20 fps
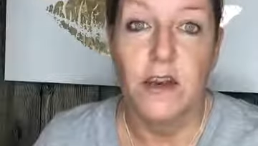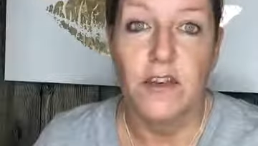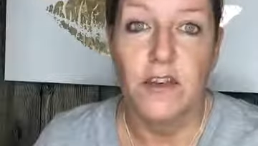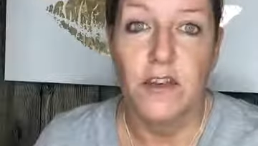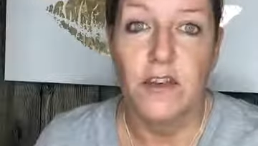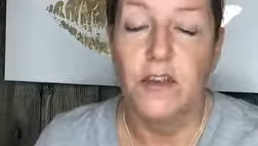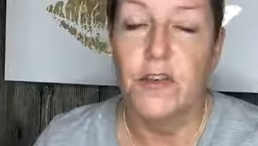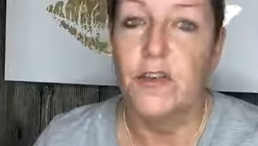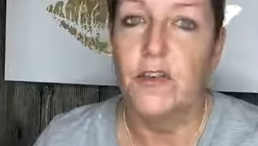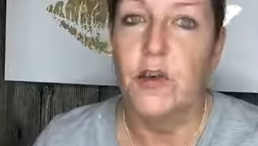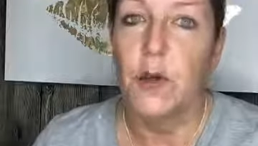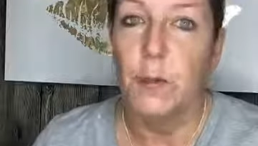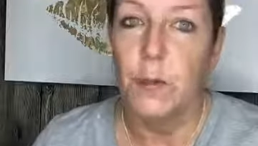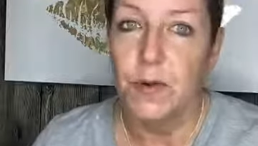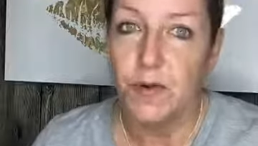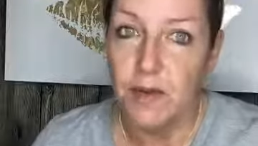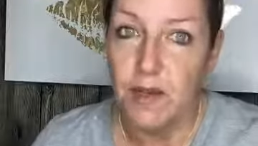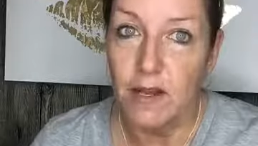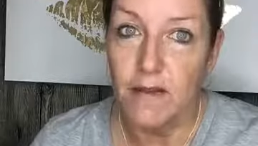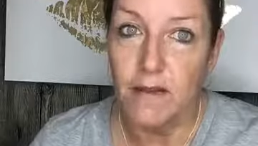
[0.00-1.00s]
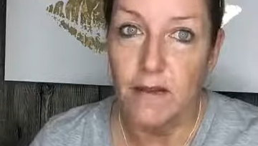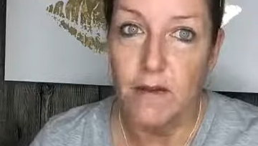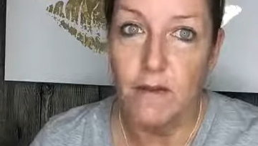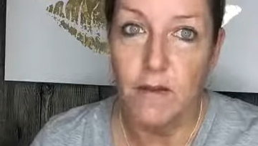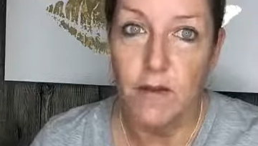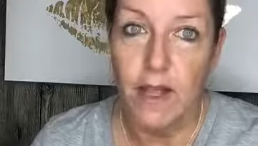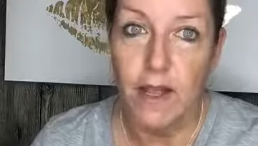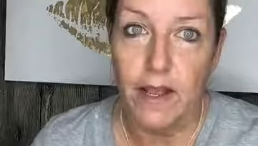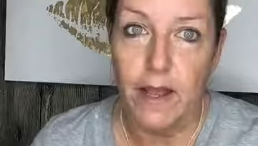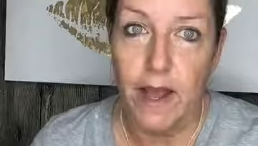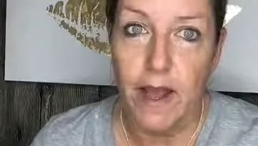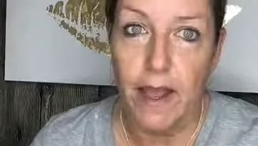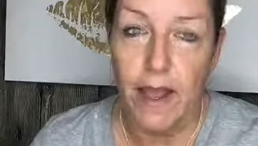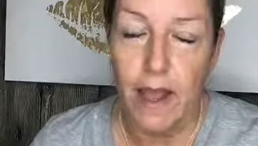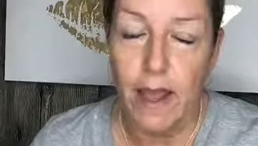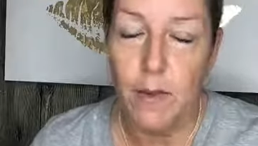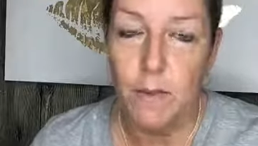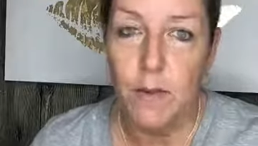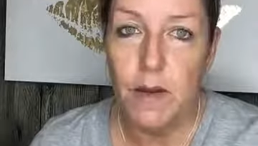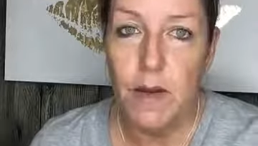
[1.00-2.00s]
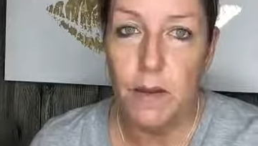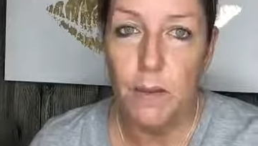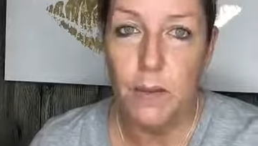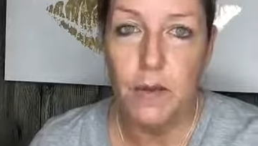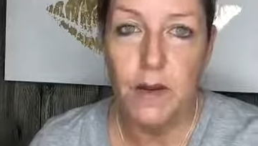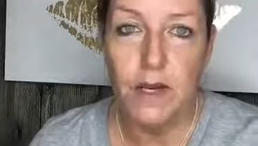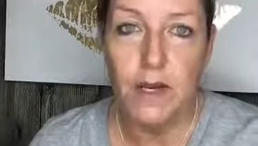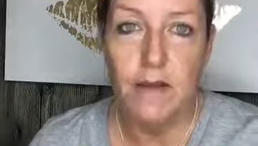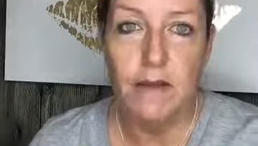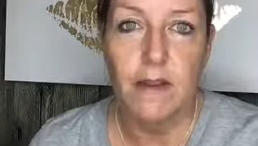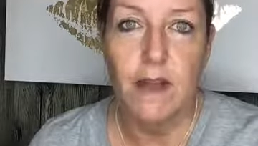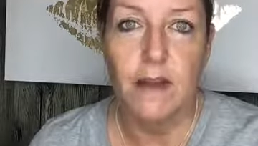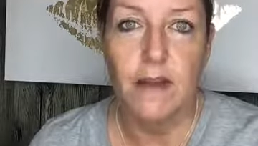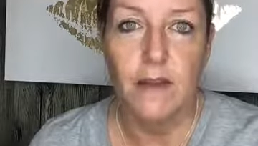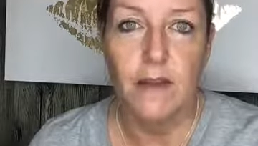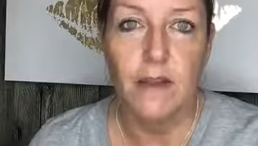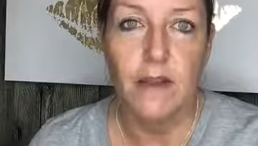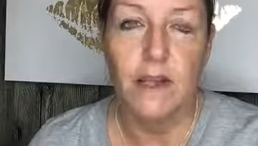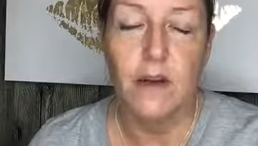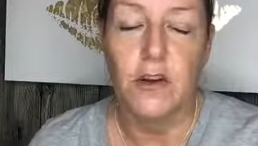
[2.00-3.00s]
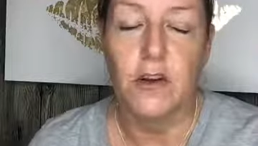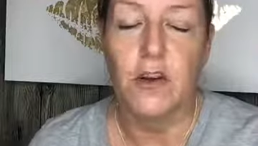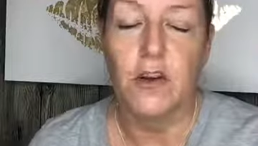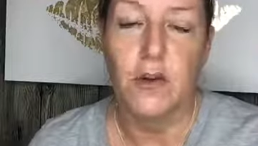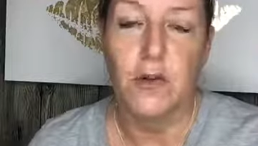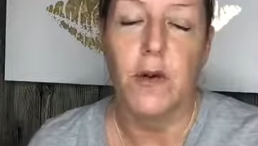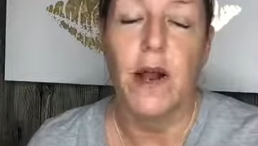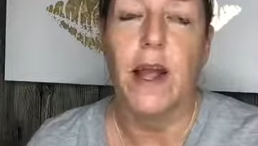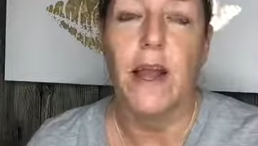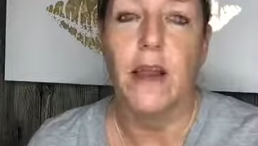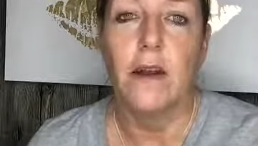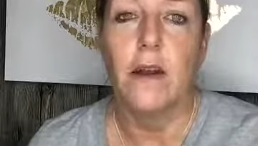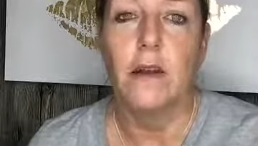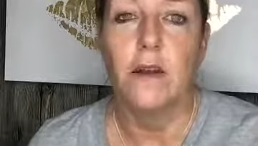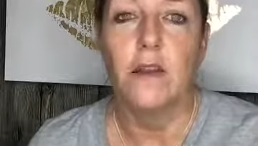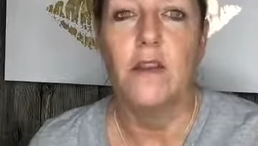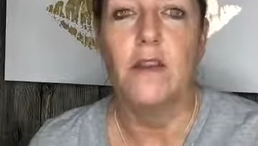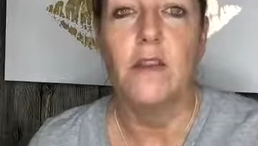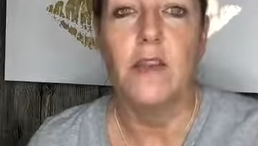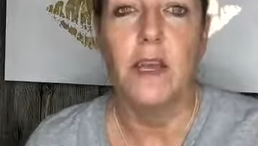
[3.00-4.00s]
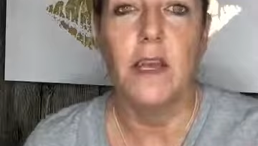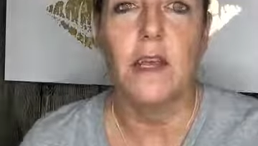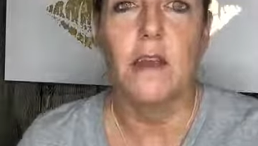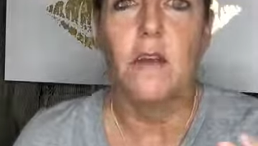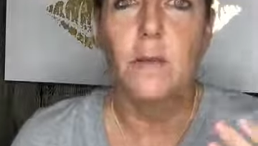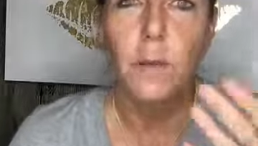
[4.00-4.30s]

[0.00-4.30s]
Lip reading: She's super sensitive like I am, and I'm pretty excited to let her try it on her skin.